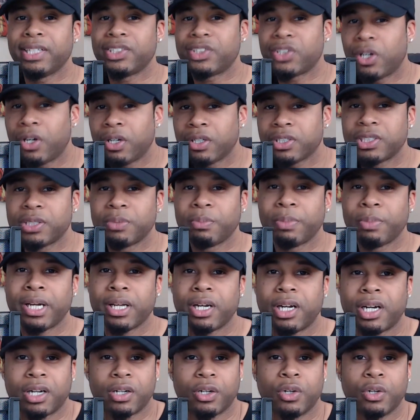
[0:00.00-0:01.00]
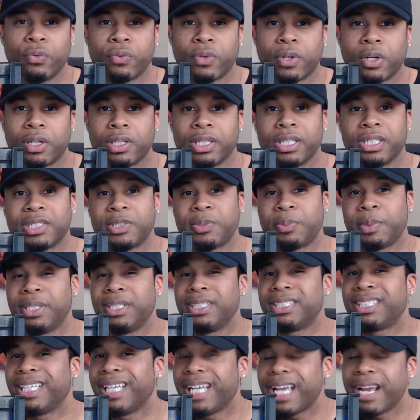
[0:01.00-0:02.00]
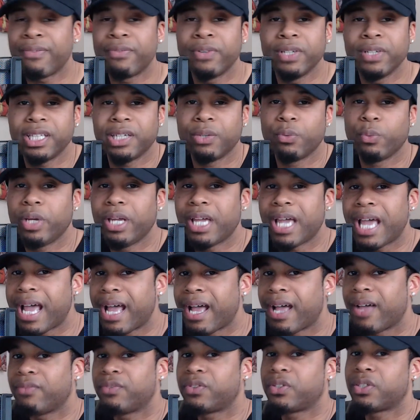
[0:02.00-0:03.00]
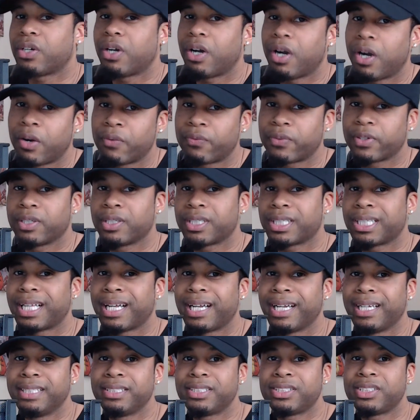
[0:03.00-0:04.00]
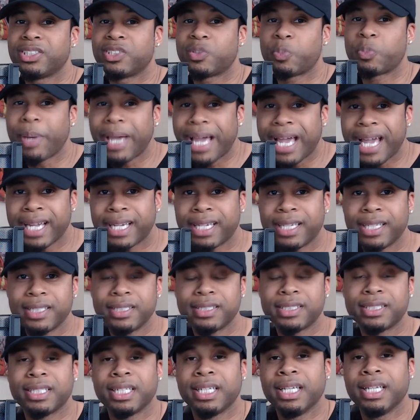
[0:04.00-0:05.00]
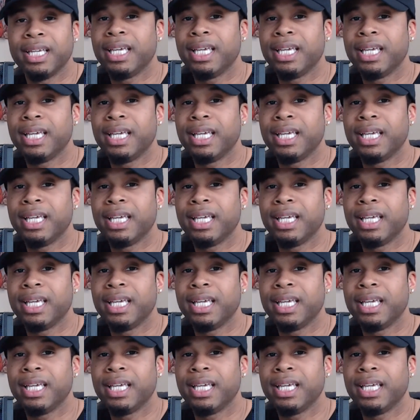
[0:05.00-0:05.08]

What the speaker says: talks about our overall experience and everything we have to offer to clients, just packaged